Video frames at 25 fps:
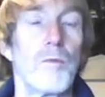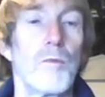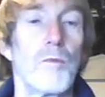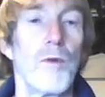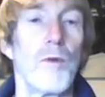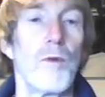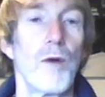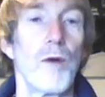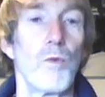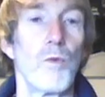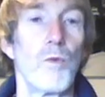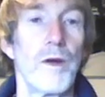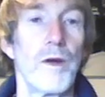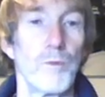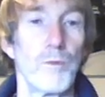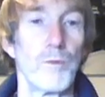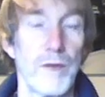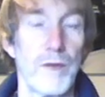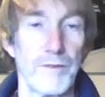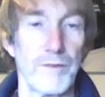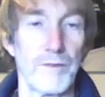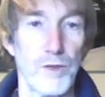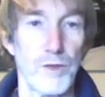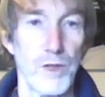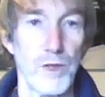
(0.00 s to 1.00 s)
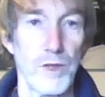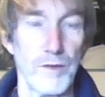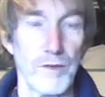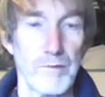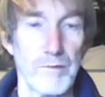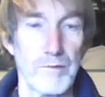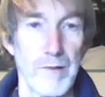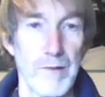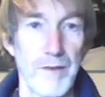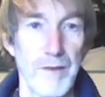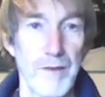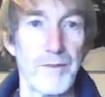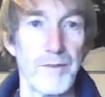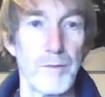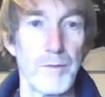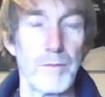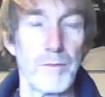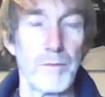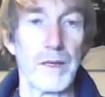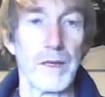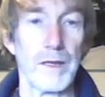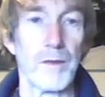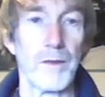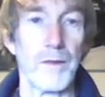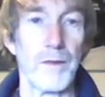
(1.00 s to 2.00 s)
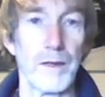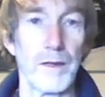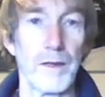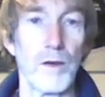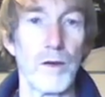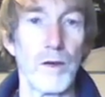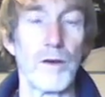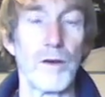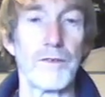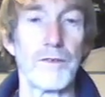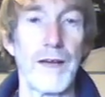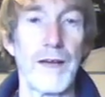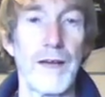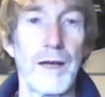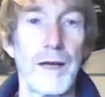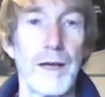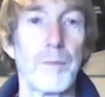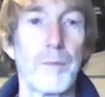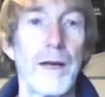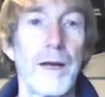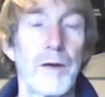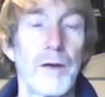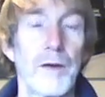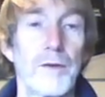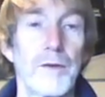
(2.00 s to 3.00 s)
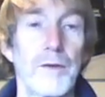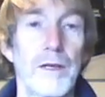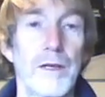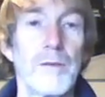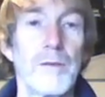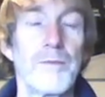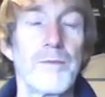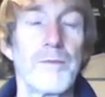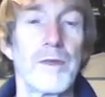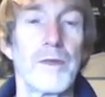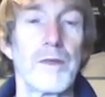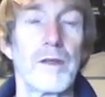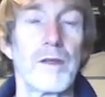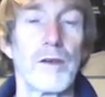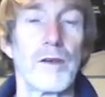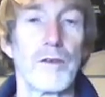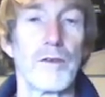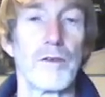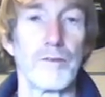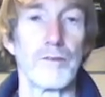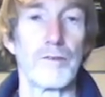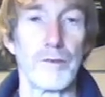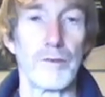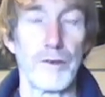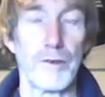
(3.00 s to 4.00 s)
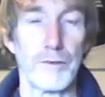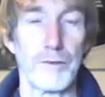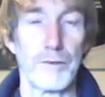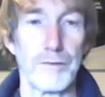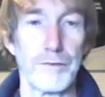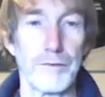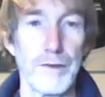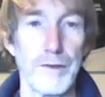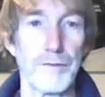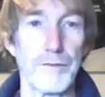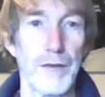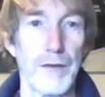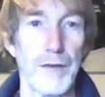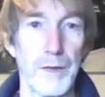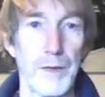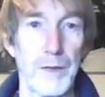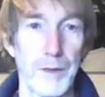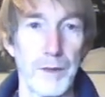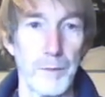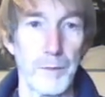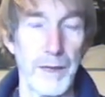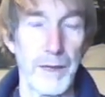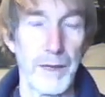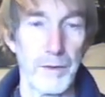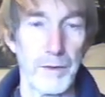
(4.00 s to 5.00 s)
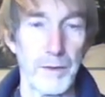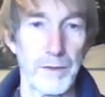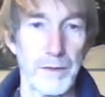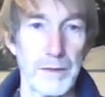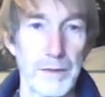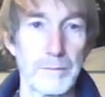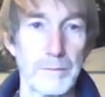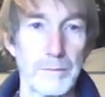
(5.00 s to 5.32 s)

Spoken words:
when we have achieved random mixing of our powder for a free-flowing powder.